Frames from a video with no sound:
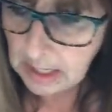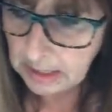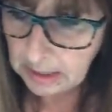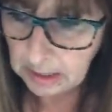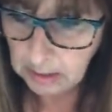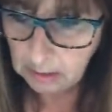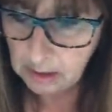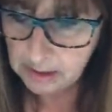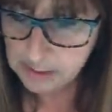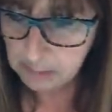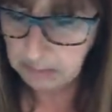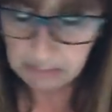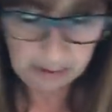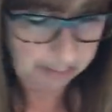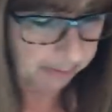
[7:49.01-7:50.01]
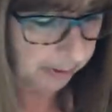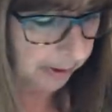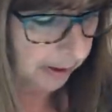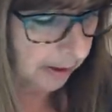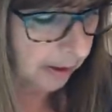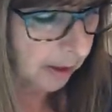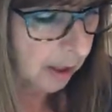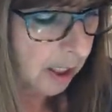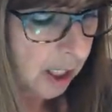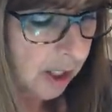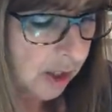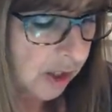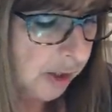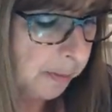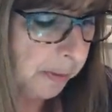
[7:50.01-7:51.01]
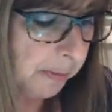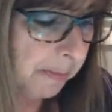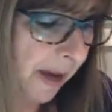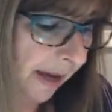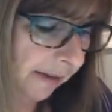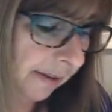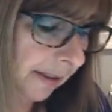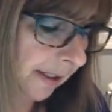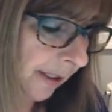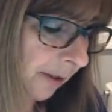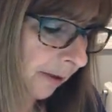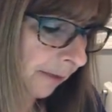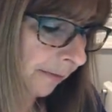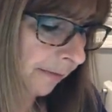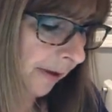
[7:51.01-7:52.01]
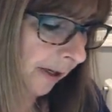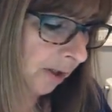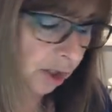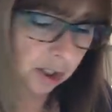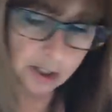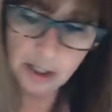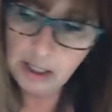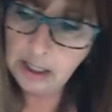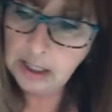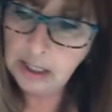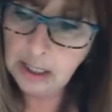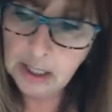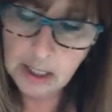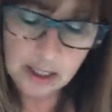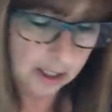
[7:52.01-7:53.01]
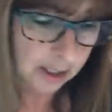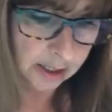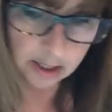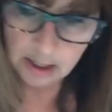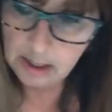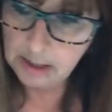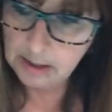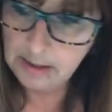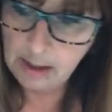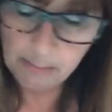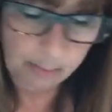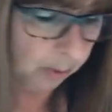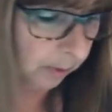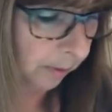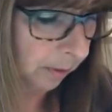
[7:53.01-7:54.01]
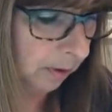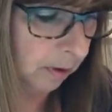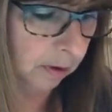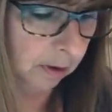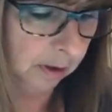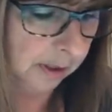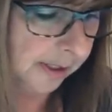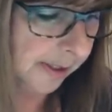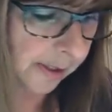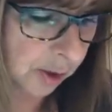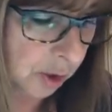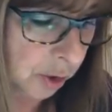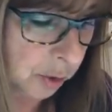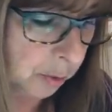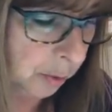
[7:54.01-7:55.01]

Hang on, I lost my paper here. She's been battling an ear infection and that poor little girl is such a